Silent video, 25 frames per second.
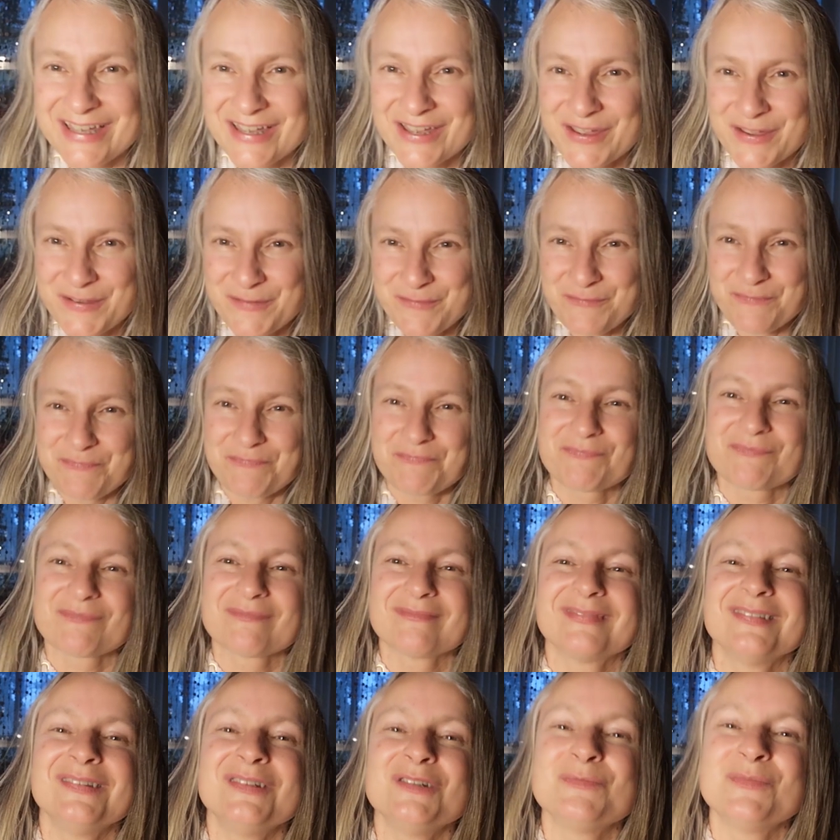um,
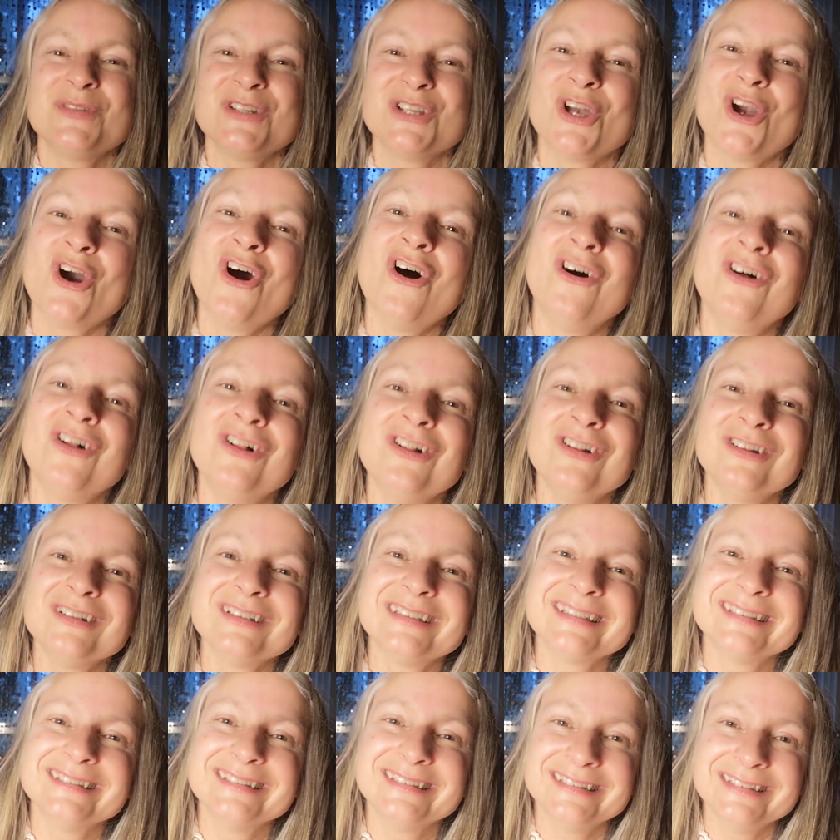we've been
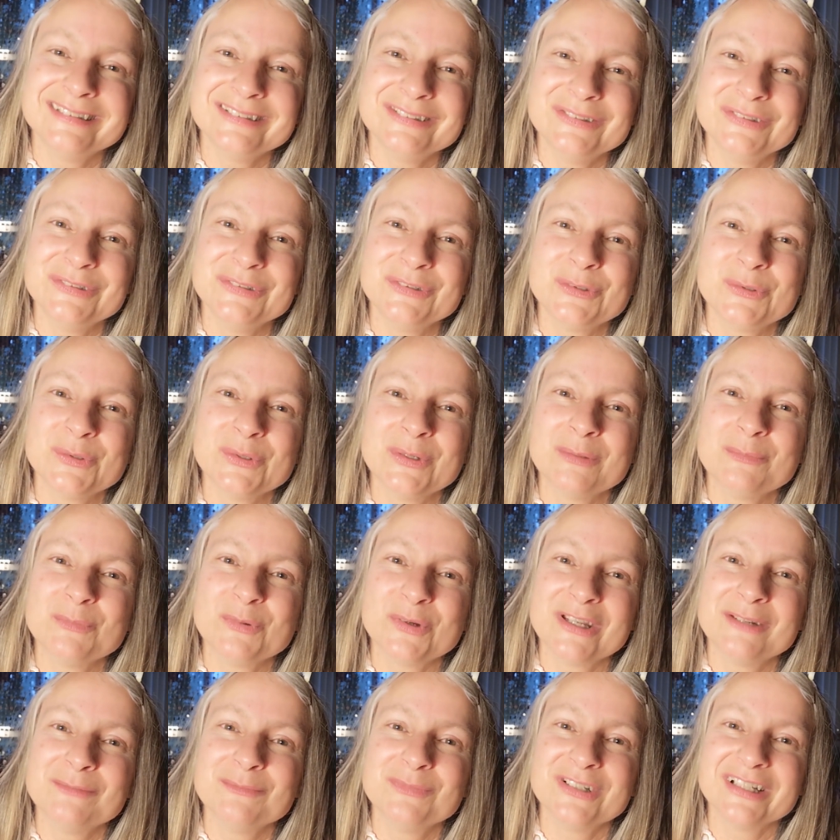called to do a
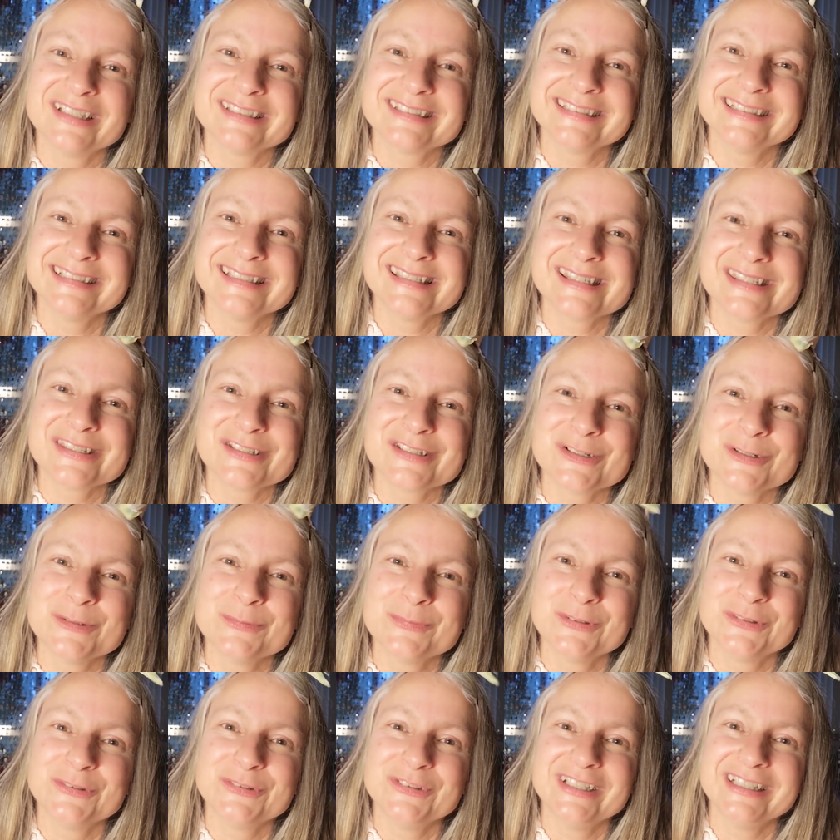bread blessing
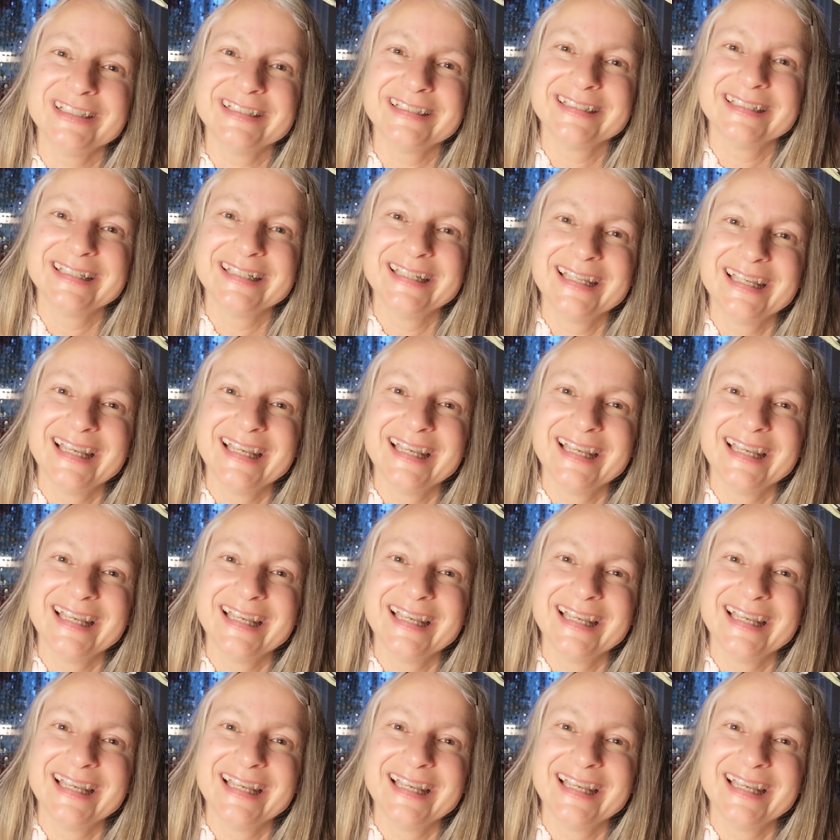ceremony,